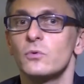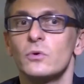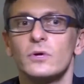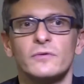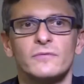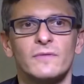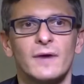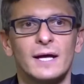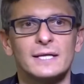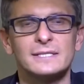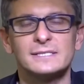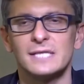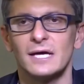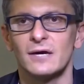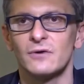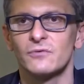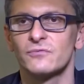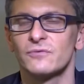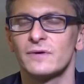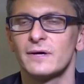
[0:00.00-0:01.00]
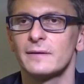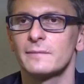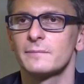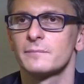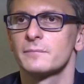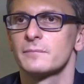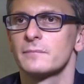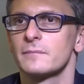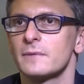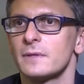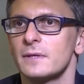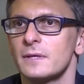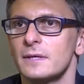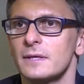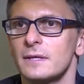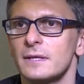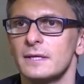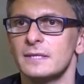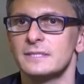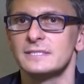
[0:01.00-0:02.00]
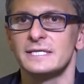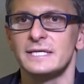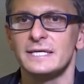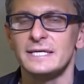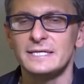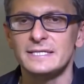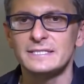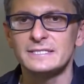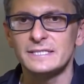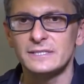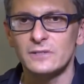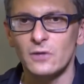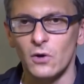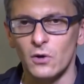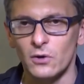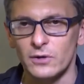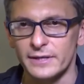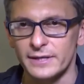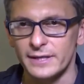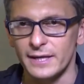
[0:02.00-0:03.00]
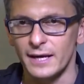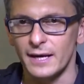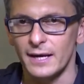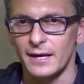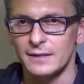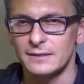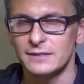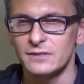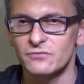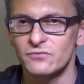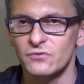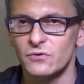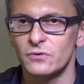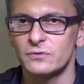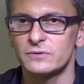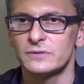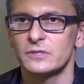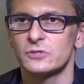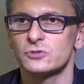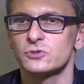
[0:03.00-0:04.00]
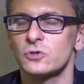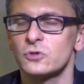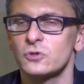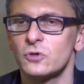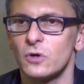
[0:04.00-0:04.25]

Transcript: they called Peter, he went to Jaffa, he kneeled in front of her body,